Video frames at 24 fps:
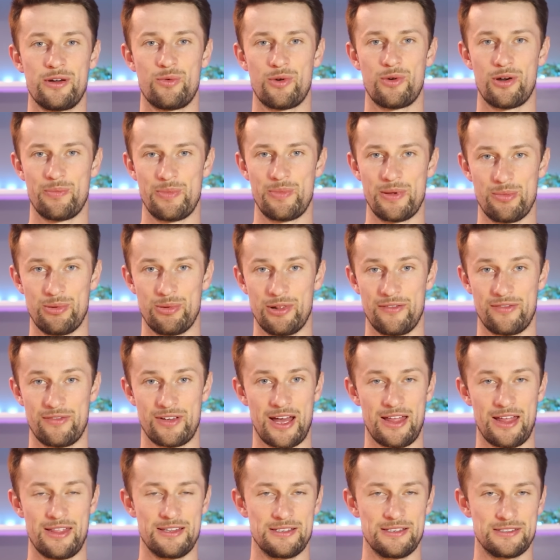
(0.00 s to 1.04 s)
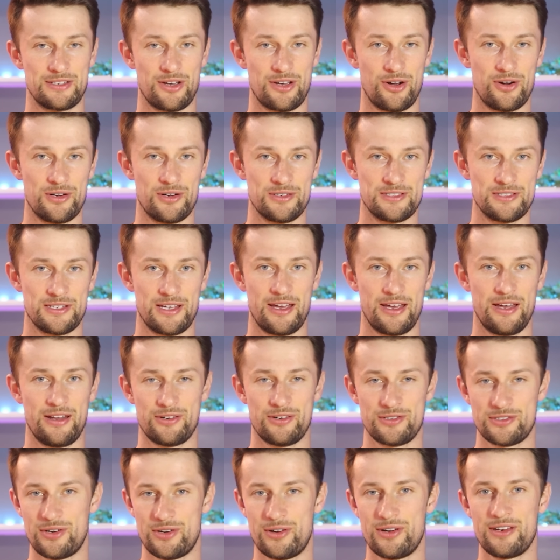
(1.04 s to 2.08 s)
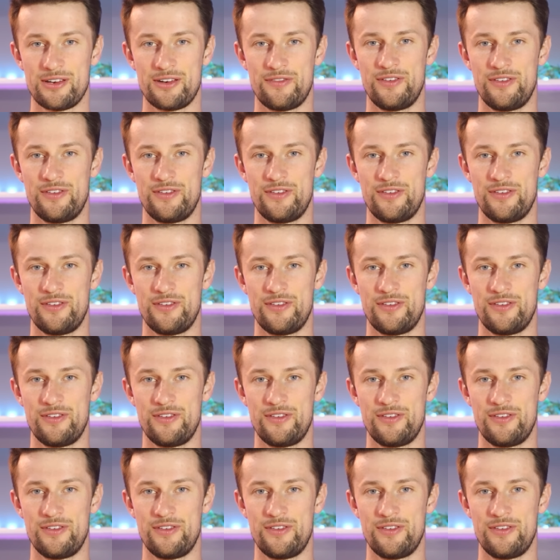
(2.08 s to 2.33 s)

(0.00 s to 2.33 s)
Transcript: where people have gotten these cards and are starting to